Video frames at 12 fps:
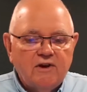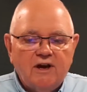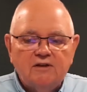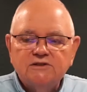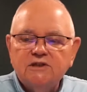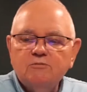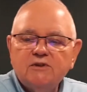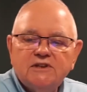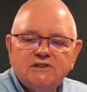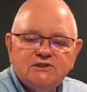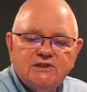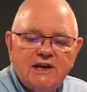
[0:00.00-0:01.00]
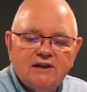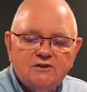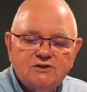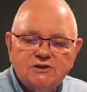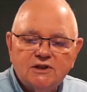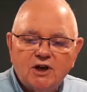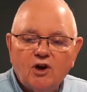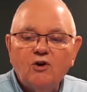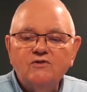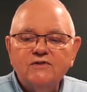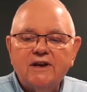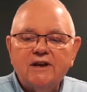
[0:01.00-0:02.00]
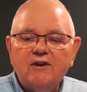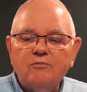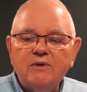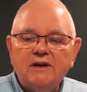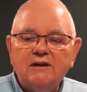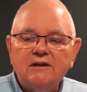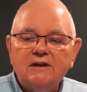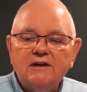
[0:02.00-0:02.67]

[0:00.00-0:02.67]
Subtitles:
some of these standards and codes that have been